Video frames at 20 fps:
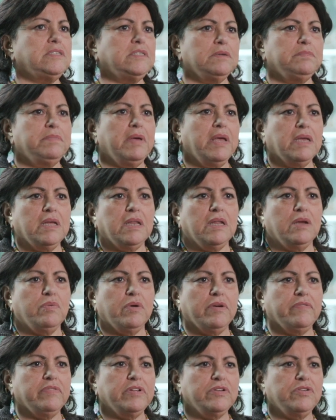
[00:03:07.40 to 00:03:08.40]
to make it
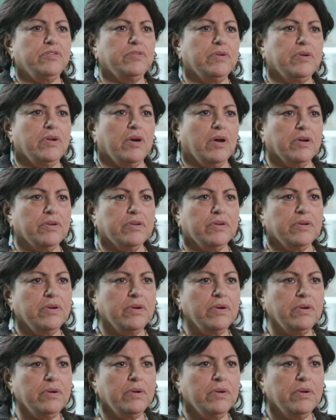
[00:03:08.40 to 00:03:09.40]
equivalent to a
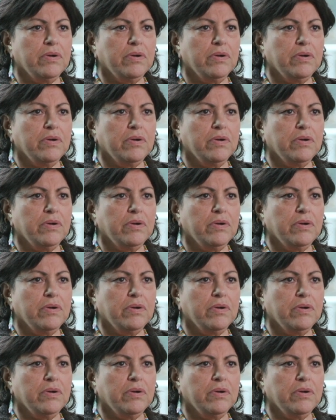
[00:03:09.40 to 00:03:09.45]
doctor.